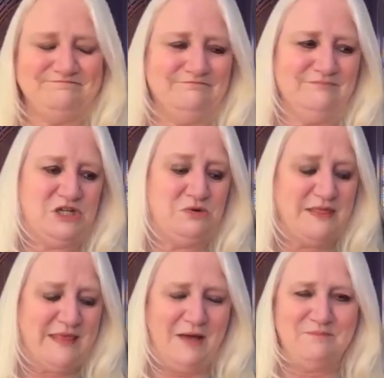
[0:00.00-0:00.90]

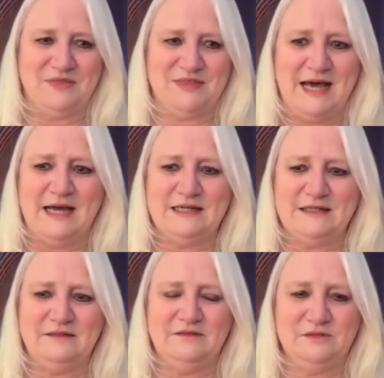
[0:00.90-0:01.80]
doing that. But that
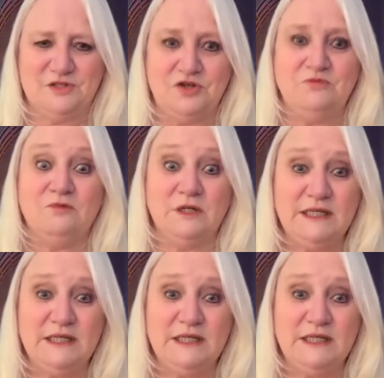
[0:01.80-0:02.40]
Zoom really